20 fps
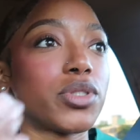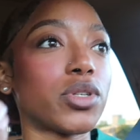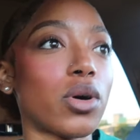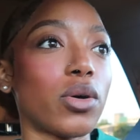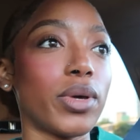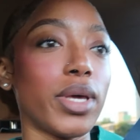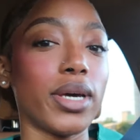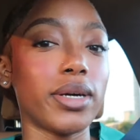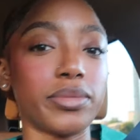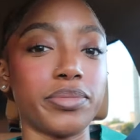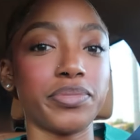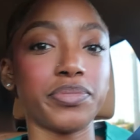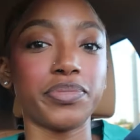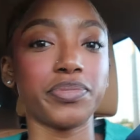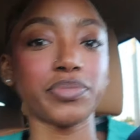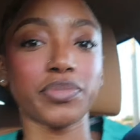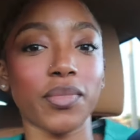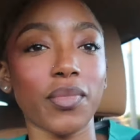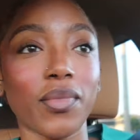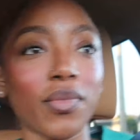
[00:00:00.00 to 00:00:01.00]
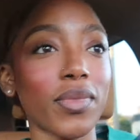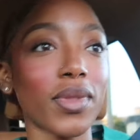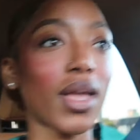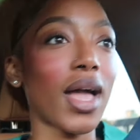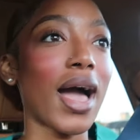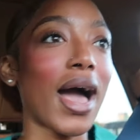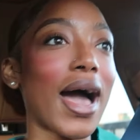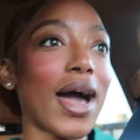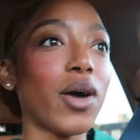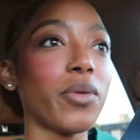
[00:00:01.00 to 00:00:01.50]
So yeah,
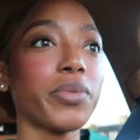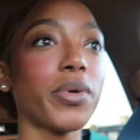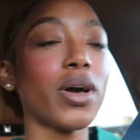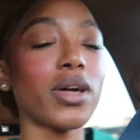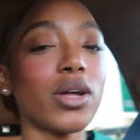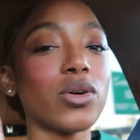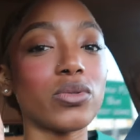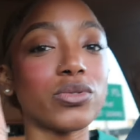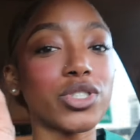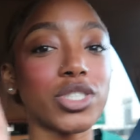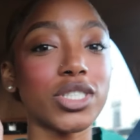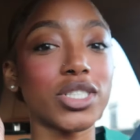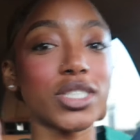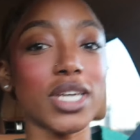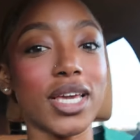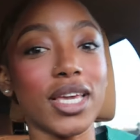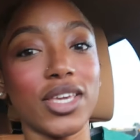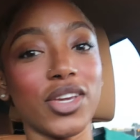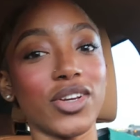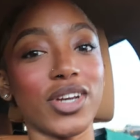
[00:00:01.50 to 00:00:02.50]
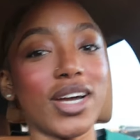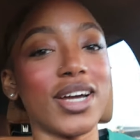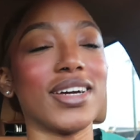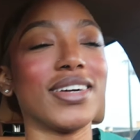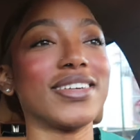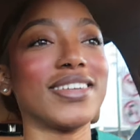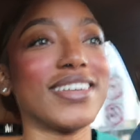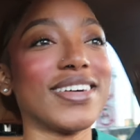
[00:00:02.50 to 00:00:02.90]
I hope y'all don't shake. You're not.